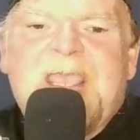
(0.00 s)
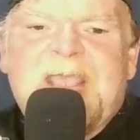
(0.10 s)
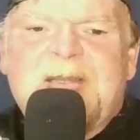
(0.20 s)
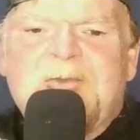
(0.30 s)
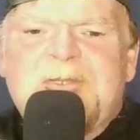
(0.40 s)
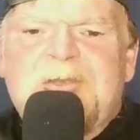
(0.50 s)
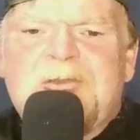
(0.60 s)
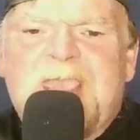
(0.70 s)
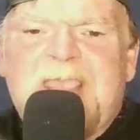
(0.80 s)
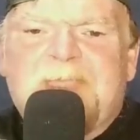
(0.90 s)
and only
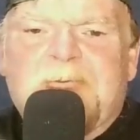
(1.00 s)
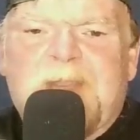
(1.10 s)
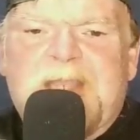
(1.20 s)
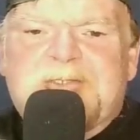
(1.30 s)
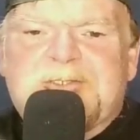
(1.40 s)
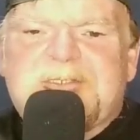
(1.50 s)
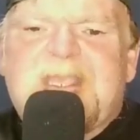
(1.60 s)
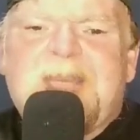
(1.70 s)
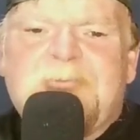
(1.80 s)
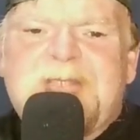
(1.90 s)
okay for rangers,
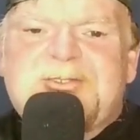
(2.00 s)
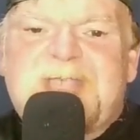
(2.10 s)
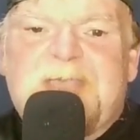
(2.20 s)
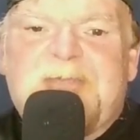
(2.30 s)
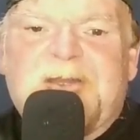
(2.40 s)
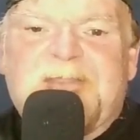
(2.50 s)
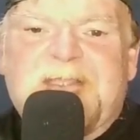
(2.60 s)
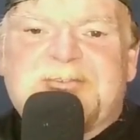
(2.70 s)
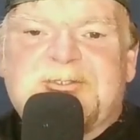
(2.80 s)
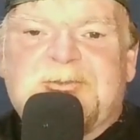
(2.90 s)
and rangers have better
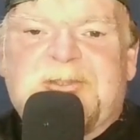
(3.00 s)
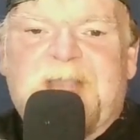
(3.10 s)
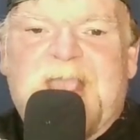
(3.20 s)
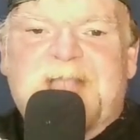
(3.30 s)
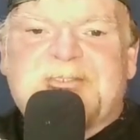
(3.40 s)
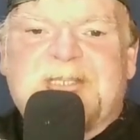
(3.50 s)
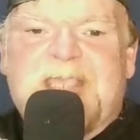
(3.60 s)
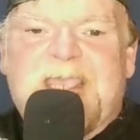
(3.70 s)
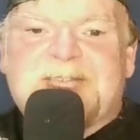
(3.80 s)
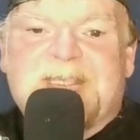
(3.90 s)
things to do with their action than
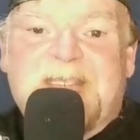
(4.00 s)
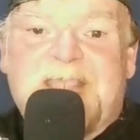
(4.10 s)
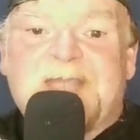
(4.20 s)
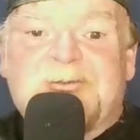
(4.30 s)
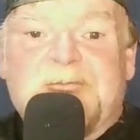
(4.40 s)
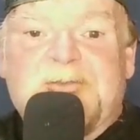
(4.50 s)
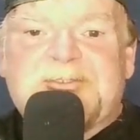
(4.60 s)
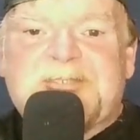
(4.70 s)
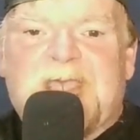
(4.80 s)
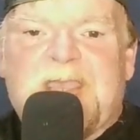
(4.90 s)
casting a cantrip most
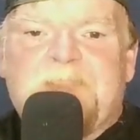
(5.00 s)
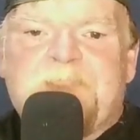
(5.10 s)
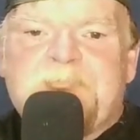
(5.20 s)
of the time.